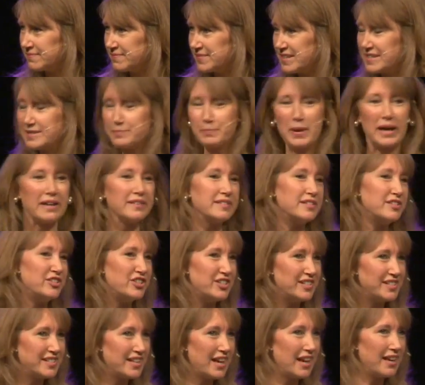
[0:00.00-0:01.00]
This passage
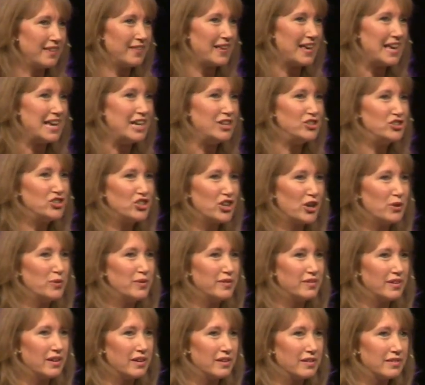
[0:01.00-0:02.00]
is saying that he
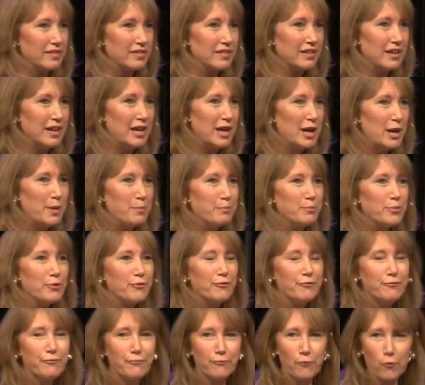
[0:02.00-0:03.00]
chose us
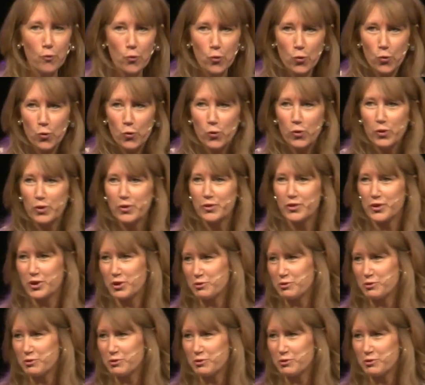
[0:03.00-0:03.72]
before the